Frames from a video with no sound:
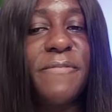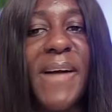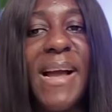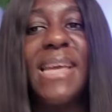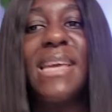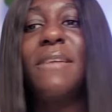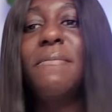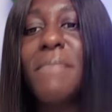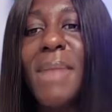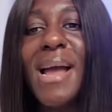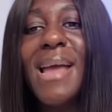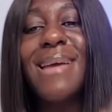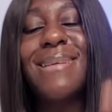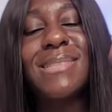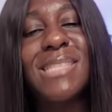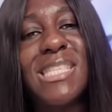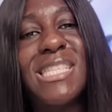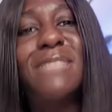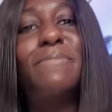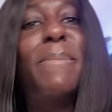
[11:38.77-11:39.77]
Fahima
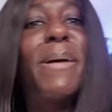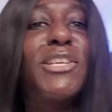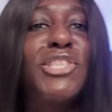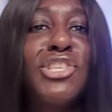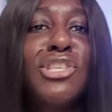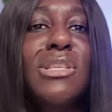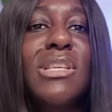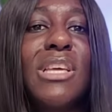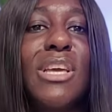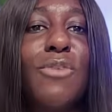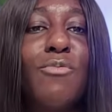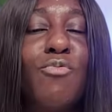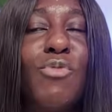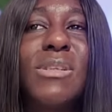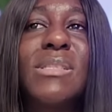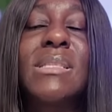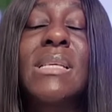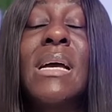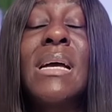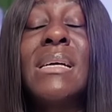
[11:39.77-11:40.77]
especially
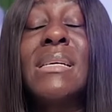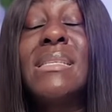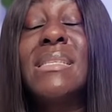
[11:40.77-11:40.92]
was